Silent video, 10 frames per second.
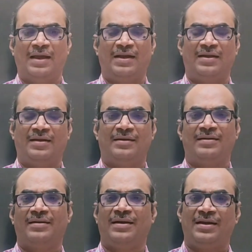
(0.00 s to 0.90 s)
and
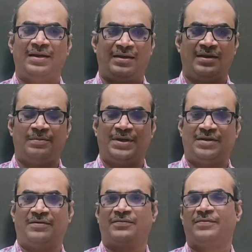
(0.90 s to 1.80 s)
little bit
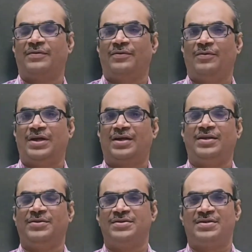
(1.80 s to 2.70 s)
of what
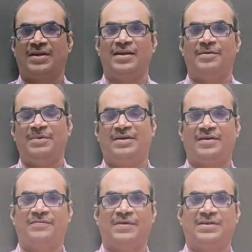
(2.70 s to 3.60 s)
are those
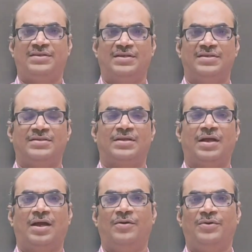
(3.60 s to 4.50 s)
trigonometric functions,
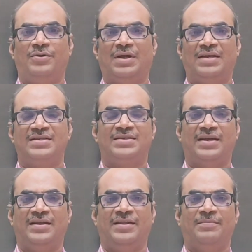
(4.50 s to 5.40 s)
how to
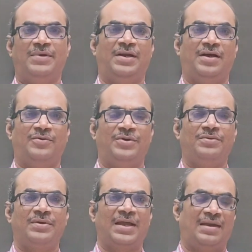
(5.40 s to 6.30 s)
understand them and how
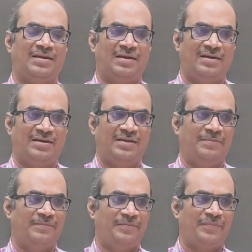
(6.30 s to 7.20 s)
to calculate
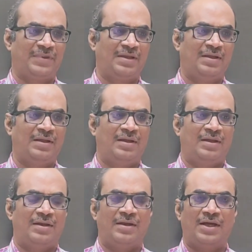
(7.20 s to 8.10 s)
them.
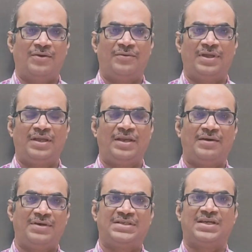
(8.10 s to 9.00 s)
Now in
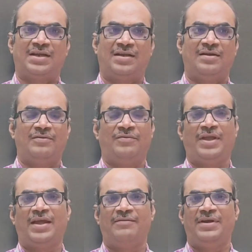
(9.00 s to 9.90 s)
our channel,
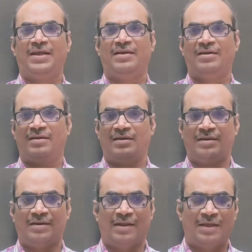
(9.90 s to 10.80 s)
we have done
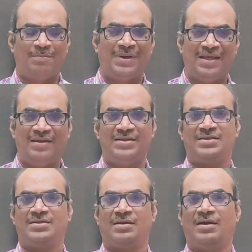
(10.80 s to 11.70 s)
a
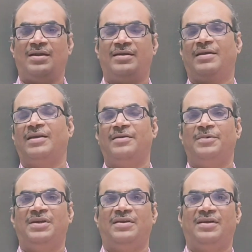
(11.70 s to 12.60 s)
playlist on
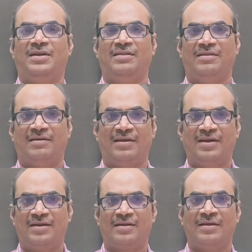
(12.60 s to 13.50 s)
trigonometry 10th
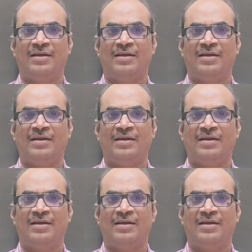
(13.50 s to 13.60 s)
grade.